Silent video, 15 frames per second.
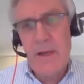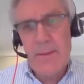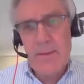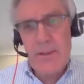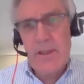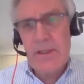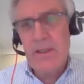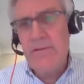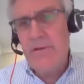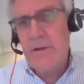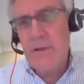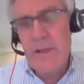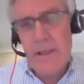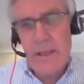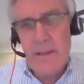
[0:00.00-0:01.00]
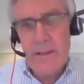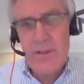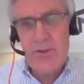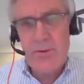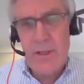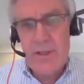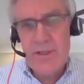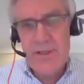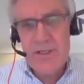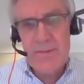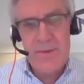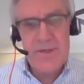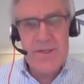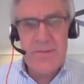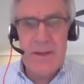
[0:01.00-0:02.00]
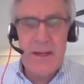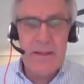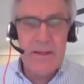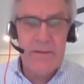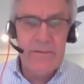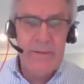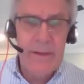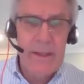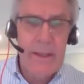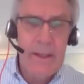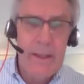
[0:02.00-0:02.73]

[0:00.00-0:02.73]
I'm going to give you the in the trenches perspective.